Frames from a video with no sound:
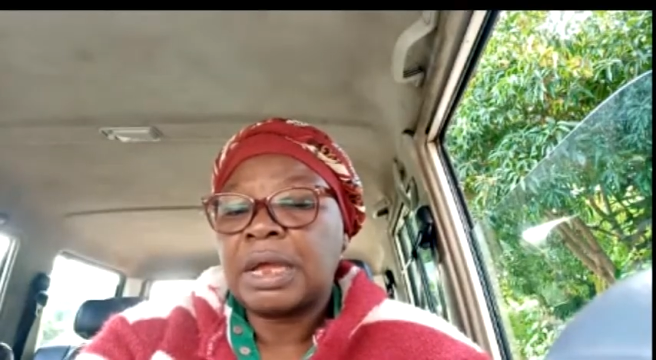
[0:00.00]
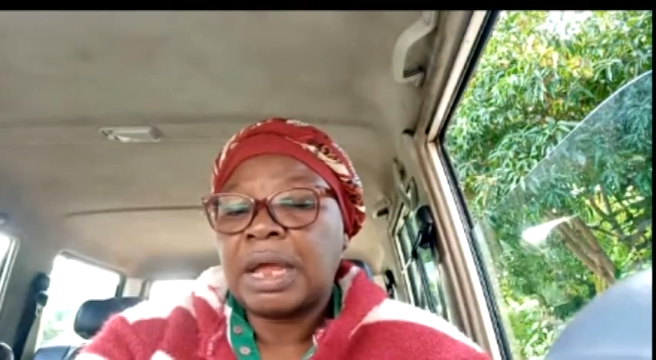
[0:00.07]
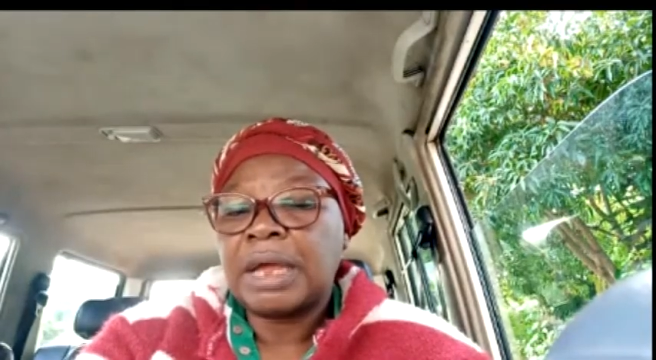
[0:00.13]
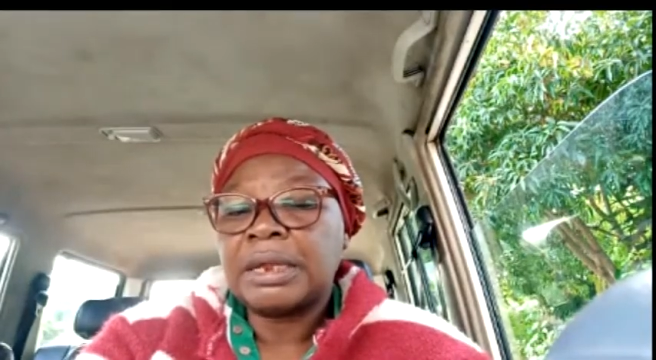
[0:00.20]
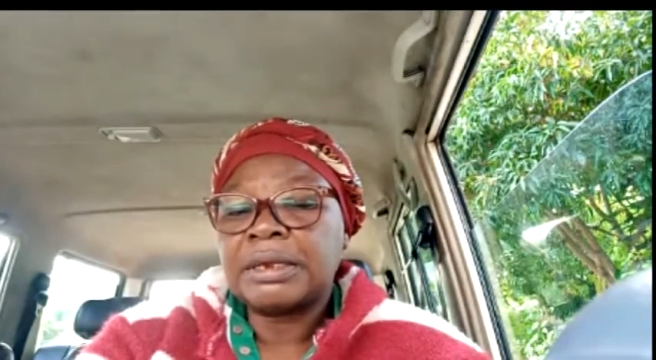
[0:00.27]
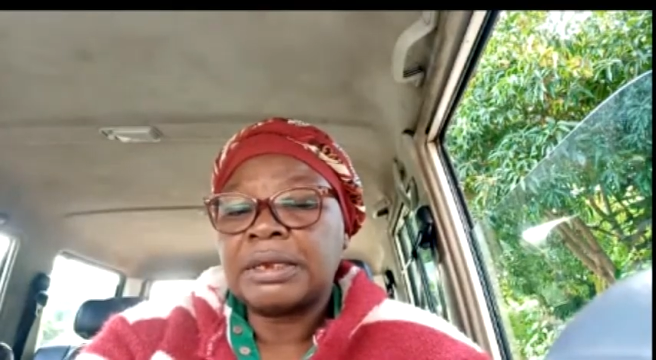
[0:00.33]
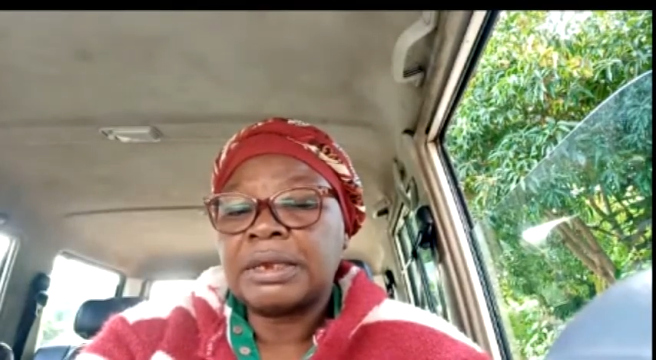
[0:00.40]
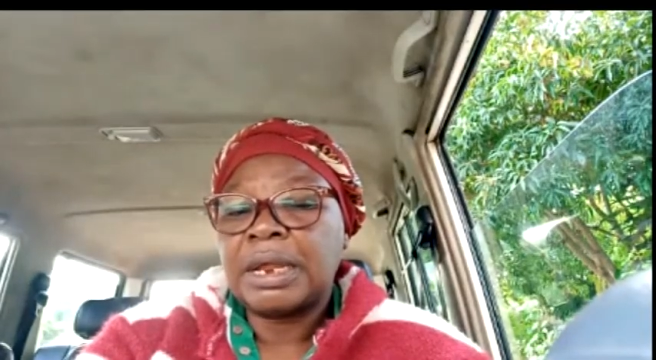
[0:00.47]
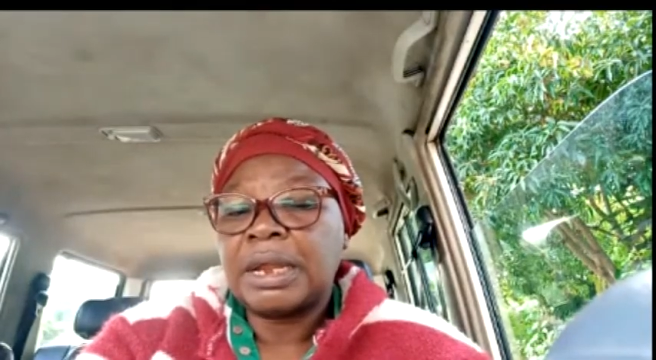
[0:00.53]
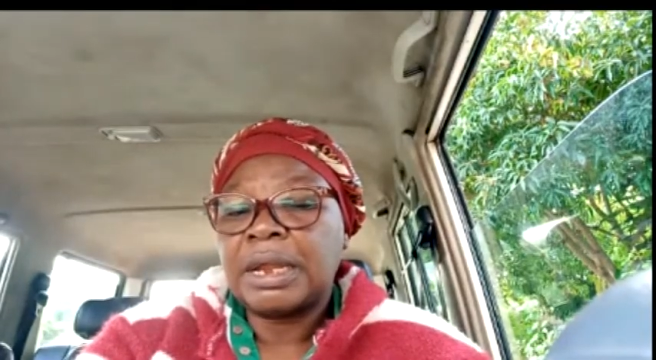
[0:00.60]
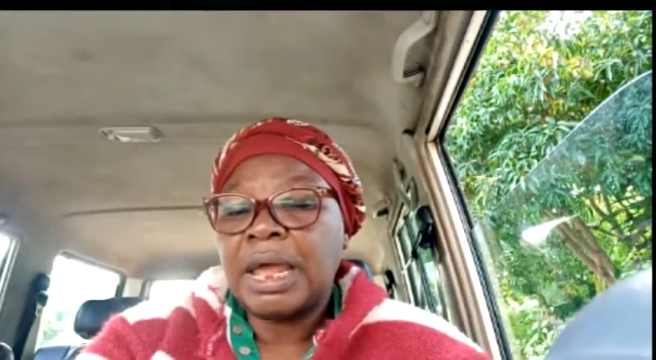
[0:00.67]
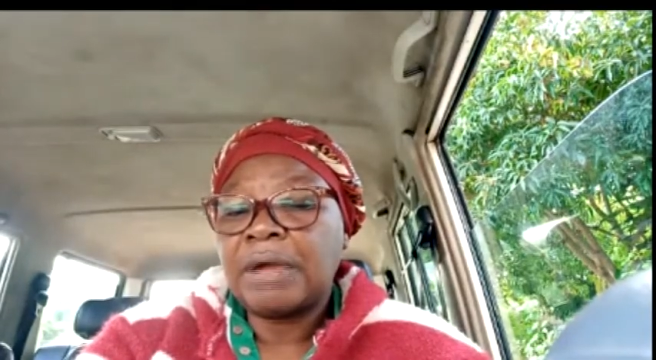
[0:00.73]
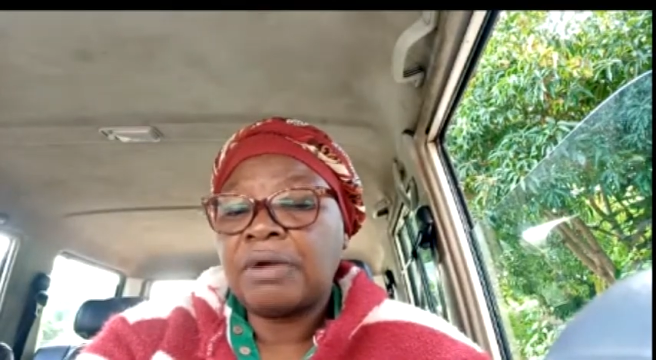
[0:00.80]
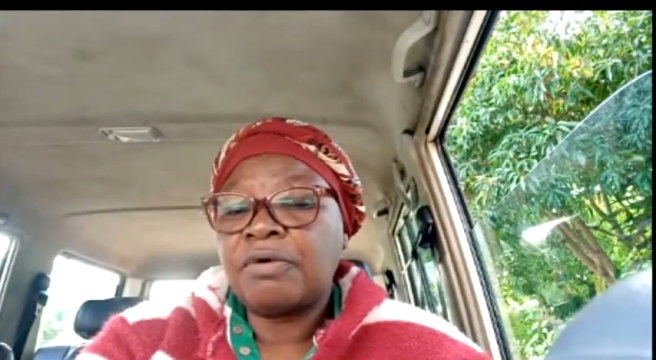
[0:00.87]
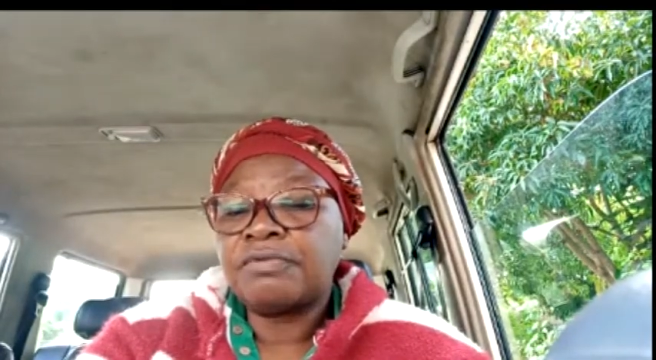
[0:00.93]
and
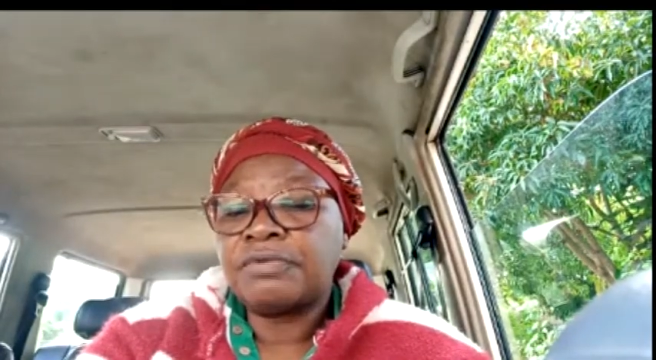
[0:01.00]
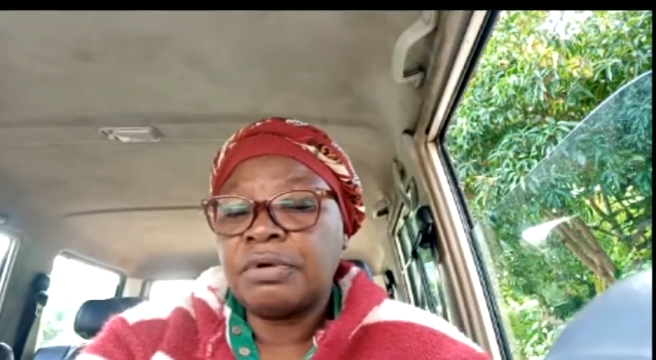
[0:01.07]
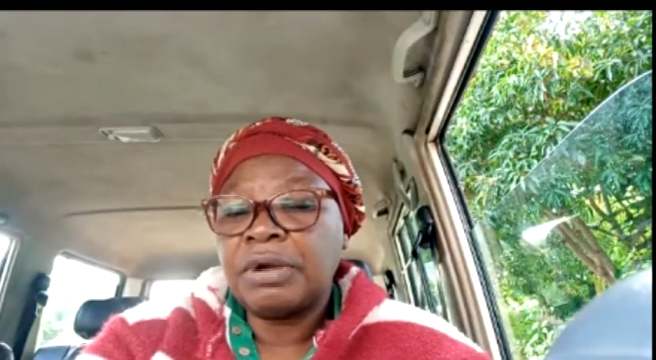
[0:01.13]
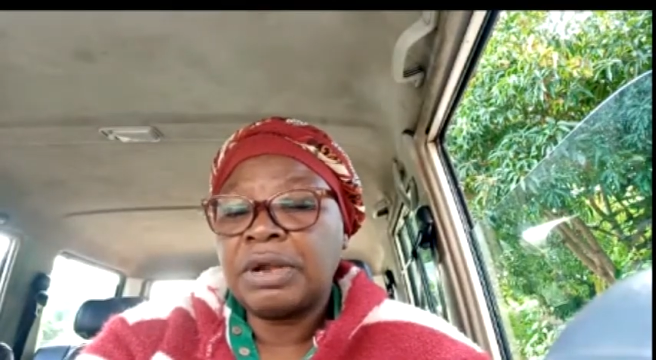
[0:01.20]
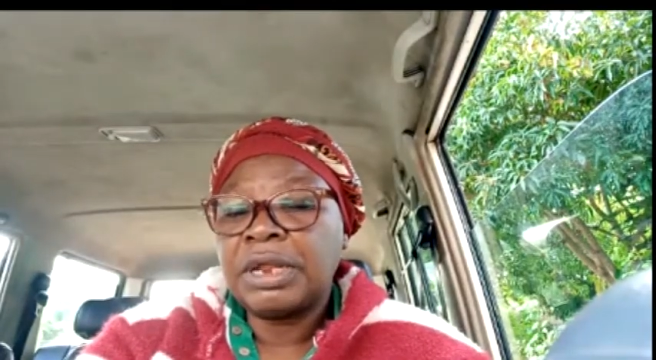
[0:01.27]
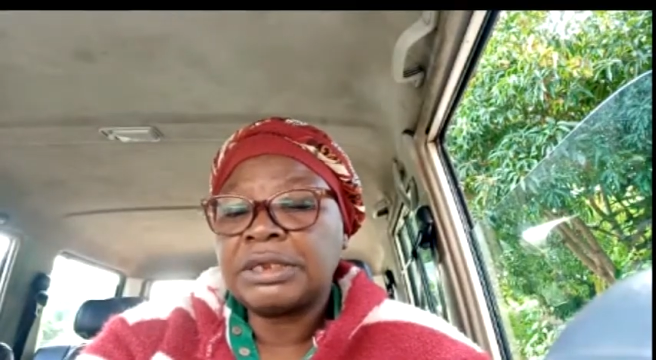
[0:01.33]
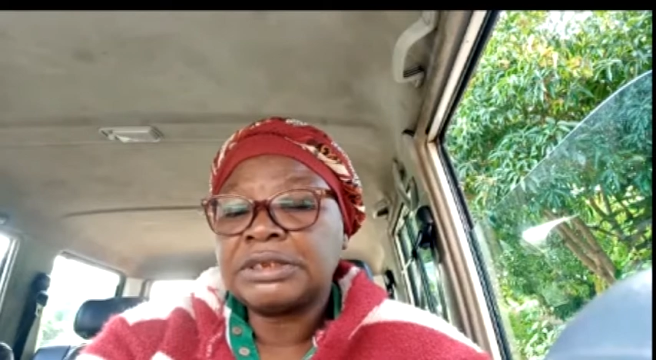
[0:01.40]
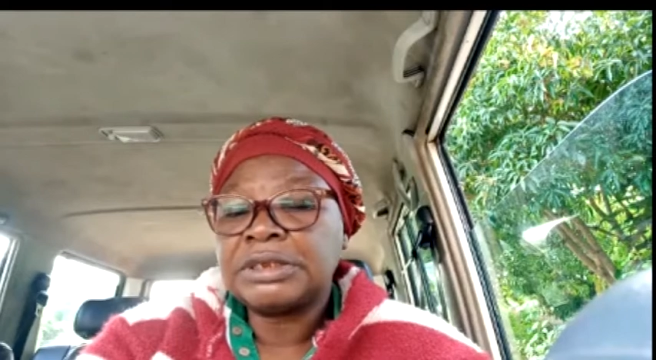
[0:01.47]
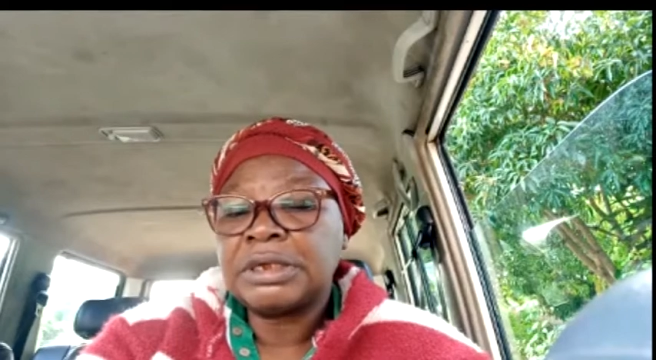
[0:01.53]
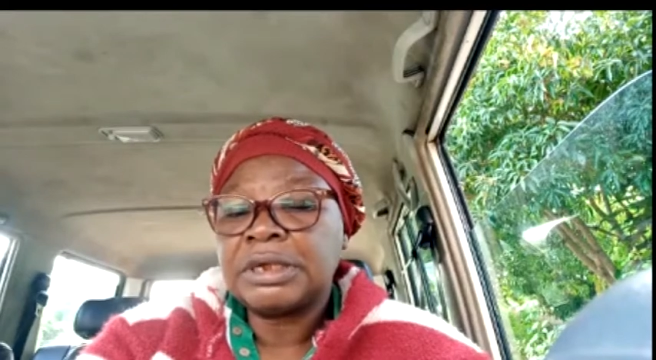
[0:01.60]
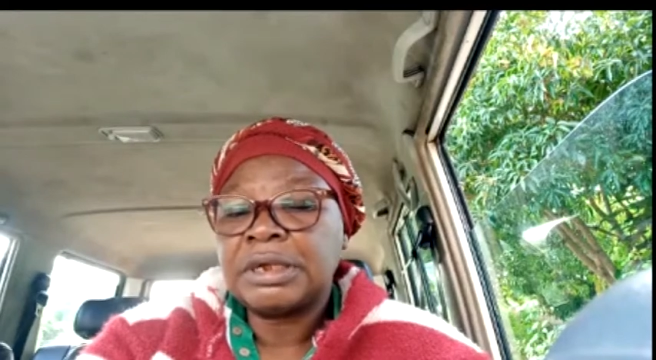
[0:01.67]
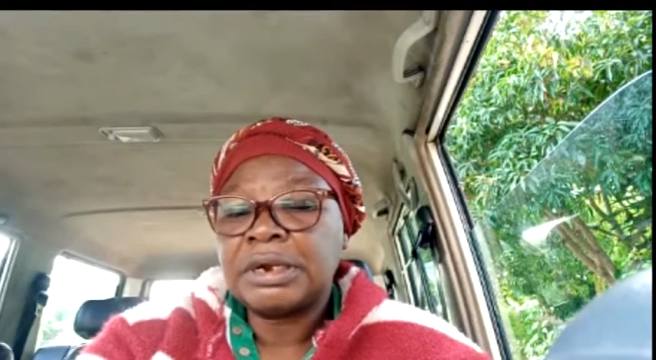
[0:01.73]
lack of knowledge,